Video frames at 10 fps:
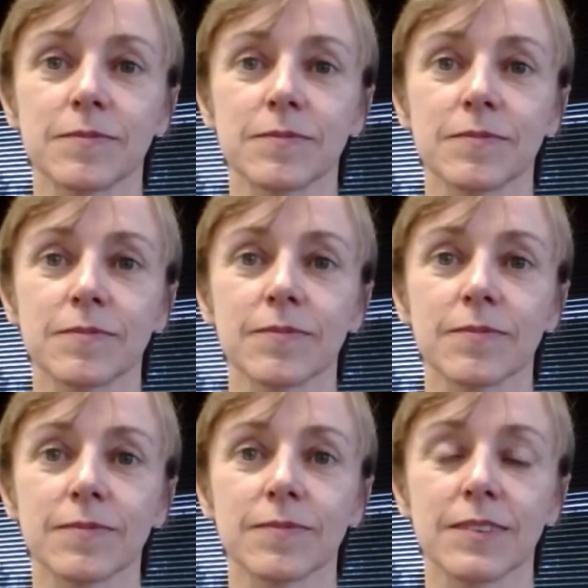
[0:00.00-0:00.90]

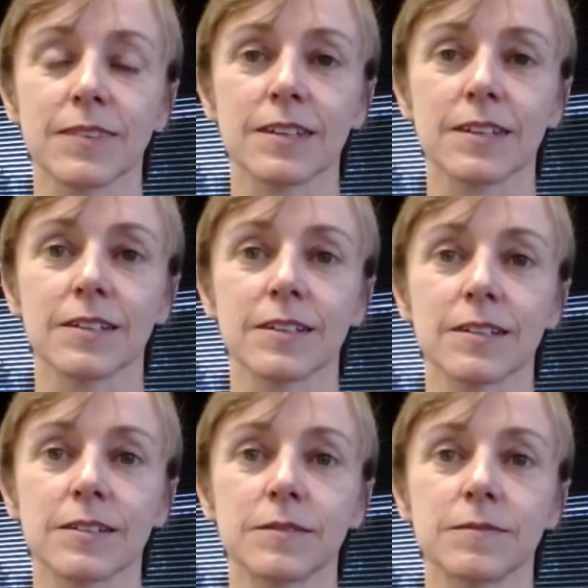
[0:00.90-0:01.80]

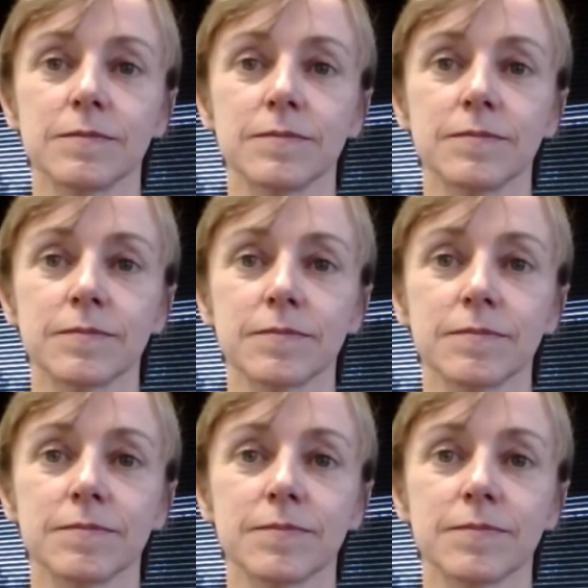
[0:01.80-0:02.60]
No words are spoken by the person on screen.